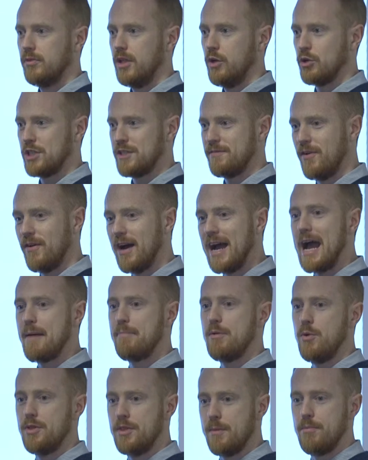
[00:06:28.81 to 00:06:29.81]
He wants to feel
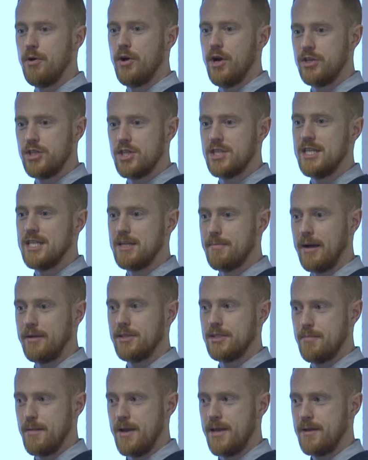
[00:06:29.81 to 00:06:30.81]
happy with the purchase he's
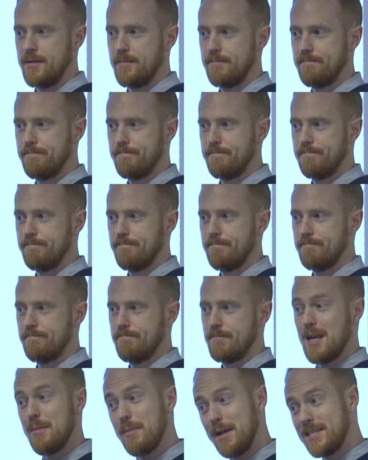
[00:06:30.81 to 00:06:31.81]
about to make.
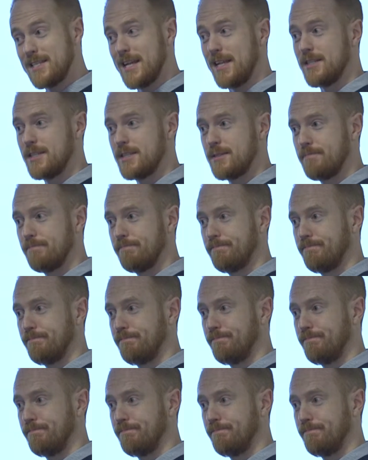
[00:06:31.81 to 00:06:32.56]
Does that make sense?